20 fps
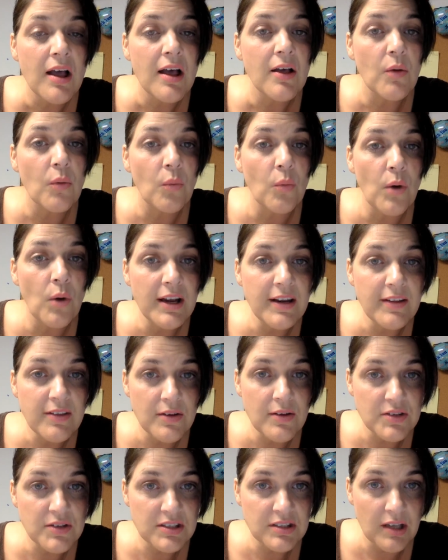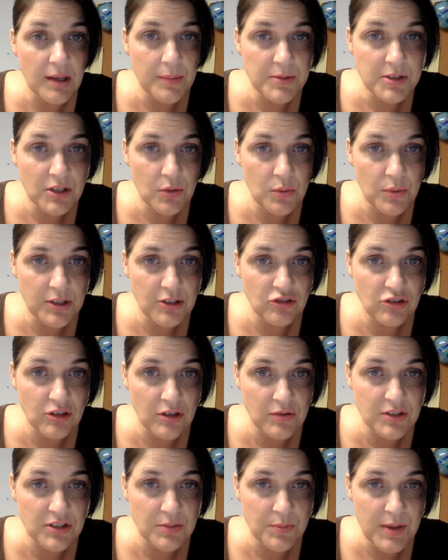One of those subsequent
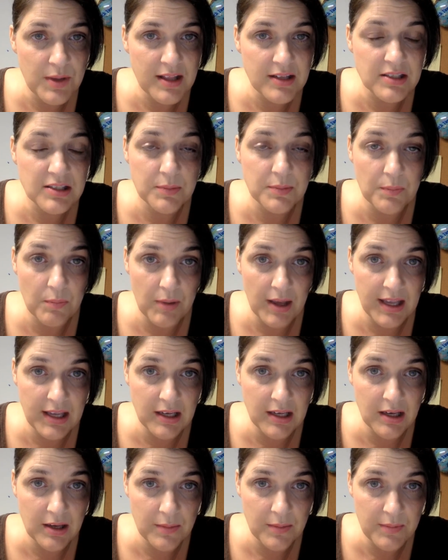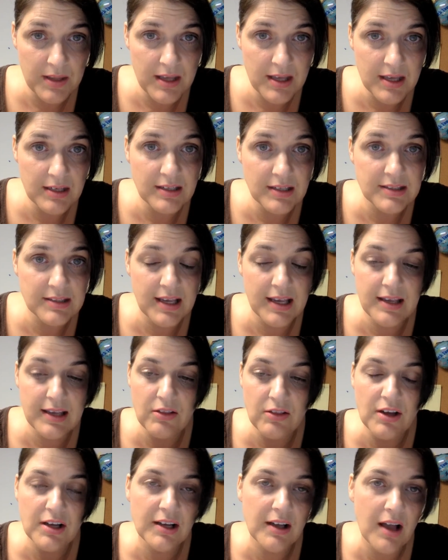Joe Smiths might come in and say,
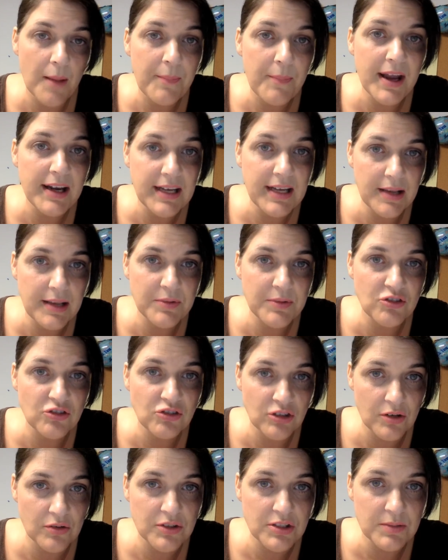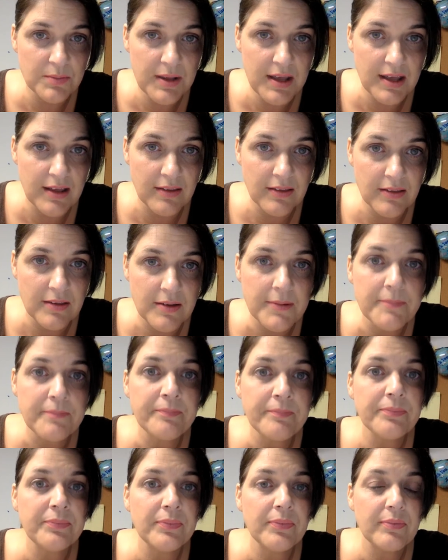look, my name is Joe Smith.
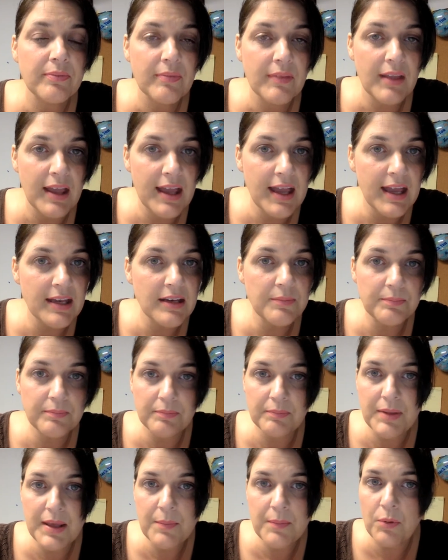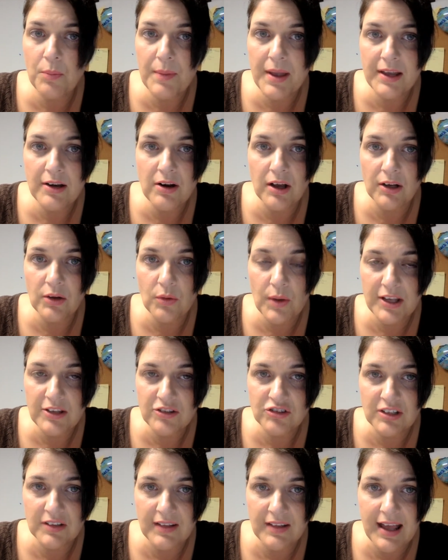And people may not
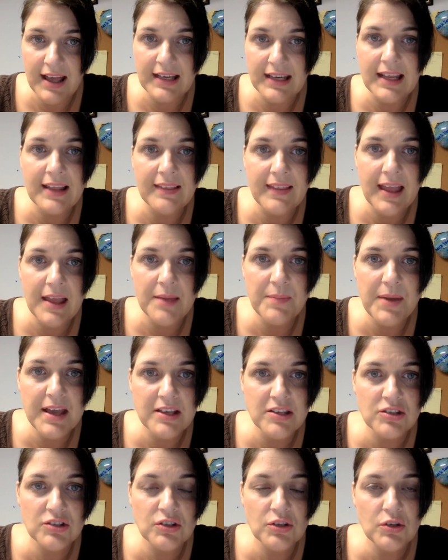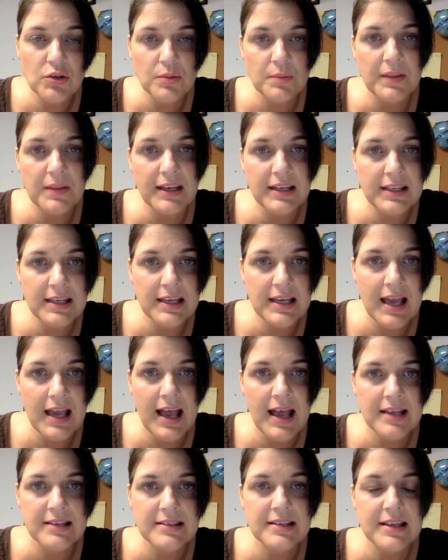question that, and they may assume that he
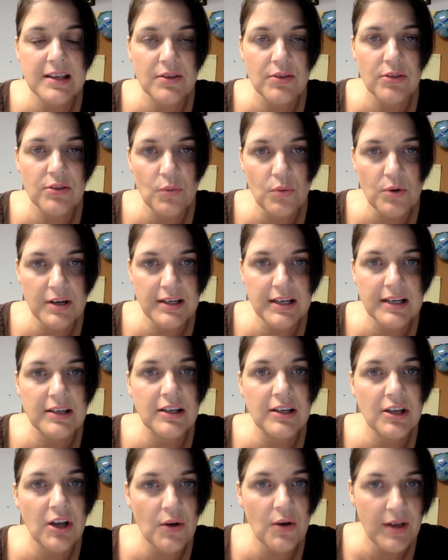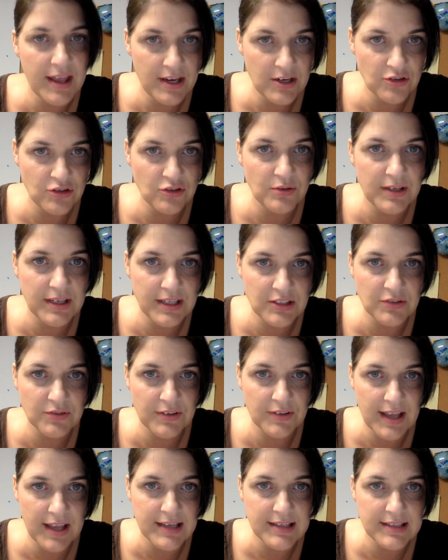has the authority to go ahead and transfer
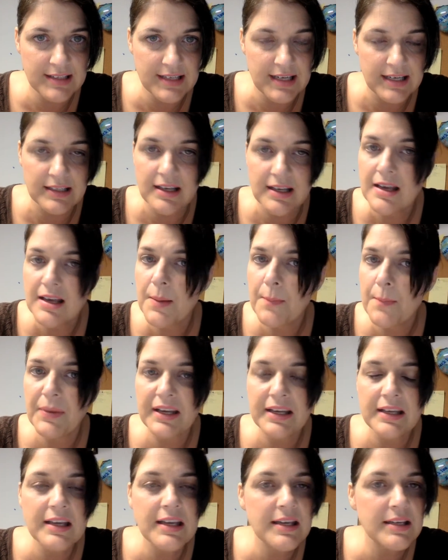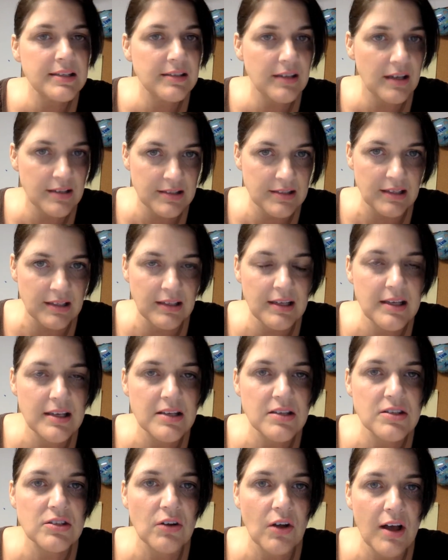that deed. But he doesn't. He
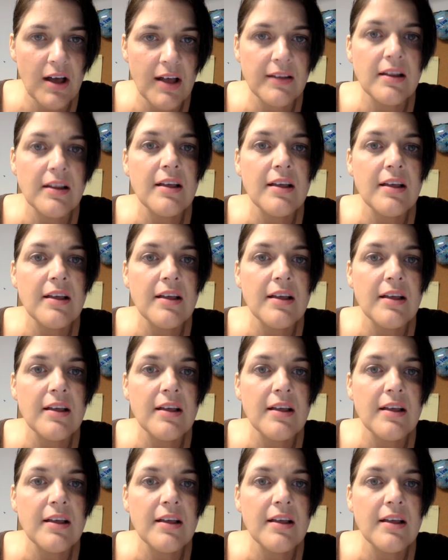is not